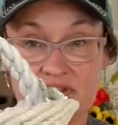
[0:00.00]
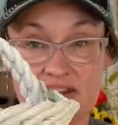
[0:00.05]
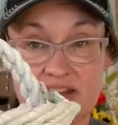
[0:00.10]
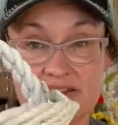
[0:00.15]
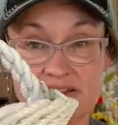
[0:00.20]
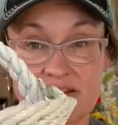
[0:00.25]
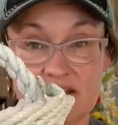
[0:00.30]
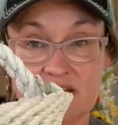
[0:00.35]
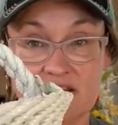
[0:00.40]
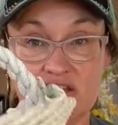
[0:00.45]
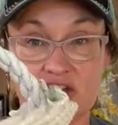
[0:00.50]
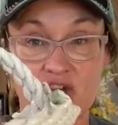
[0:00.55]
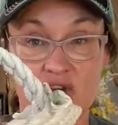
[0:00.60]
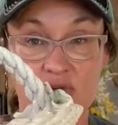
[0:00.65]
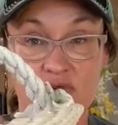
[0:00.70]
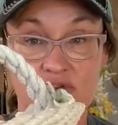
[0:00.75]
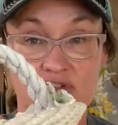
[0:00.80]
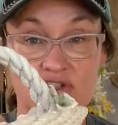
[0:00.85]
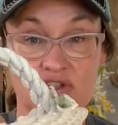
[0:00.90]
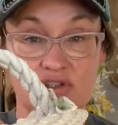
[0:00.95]
that's going to
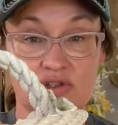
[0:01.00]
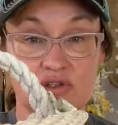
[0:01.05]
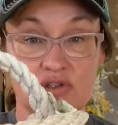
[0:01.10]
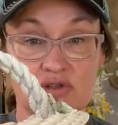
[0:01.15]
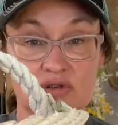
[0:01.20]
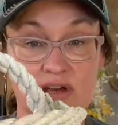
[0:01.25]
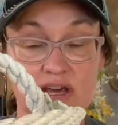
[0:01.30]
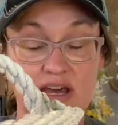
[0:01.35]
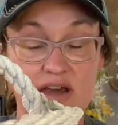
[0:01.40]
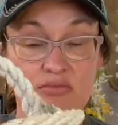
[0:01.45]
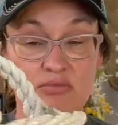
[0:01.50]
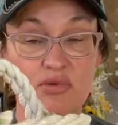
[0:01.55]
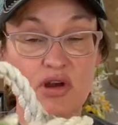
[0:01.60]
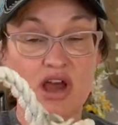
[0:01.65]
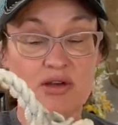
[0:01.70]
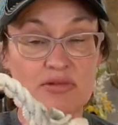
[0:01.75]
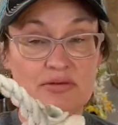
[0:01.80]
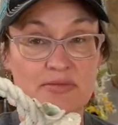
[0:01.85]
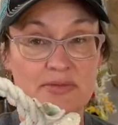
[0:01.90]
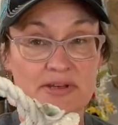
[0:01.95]
go to
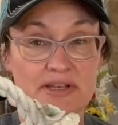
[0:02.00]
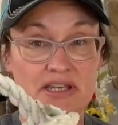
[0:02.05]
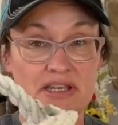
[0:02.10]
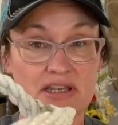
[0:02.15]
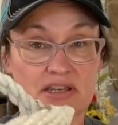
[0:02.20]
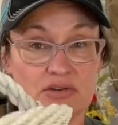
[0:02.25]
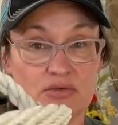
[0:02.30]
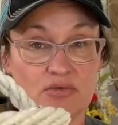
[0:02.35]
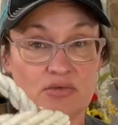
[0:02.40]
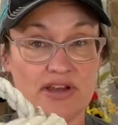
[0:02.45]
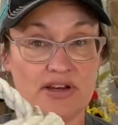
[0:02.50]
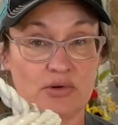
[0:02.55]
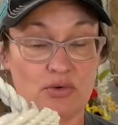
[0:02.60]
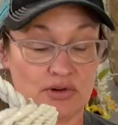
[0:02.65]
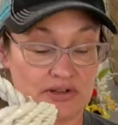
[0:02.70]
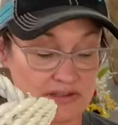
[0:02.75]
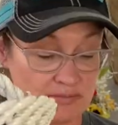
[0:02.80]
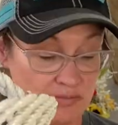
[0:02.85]
probably Red Horse